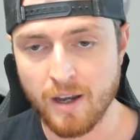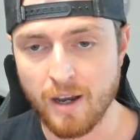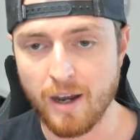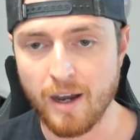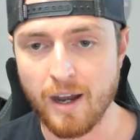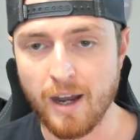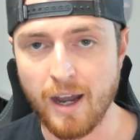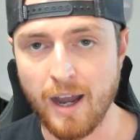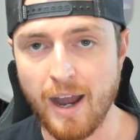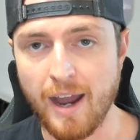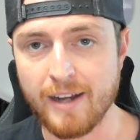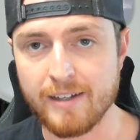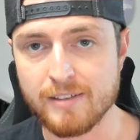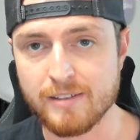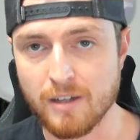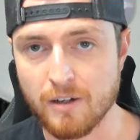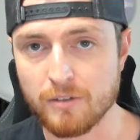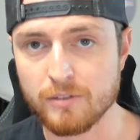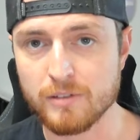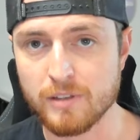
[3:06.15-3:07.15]
Uh, I
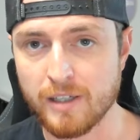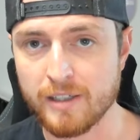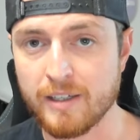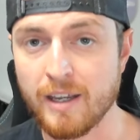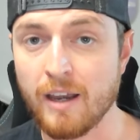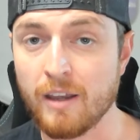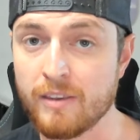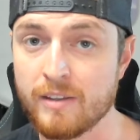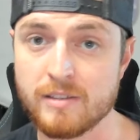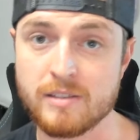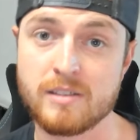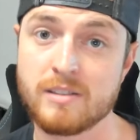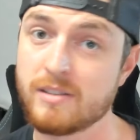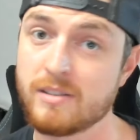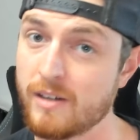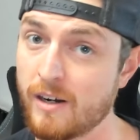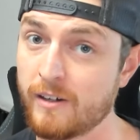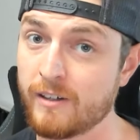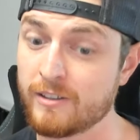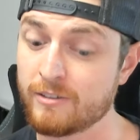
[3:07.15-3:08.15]
don't like how this is
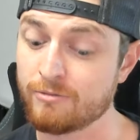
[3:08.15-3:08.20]
starting.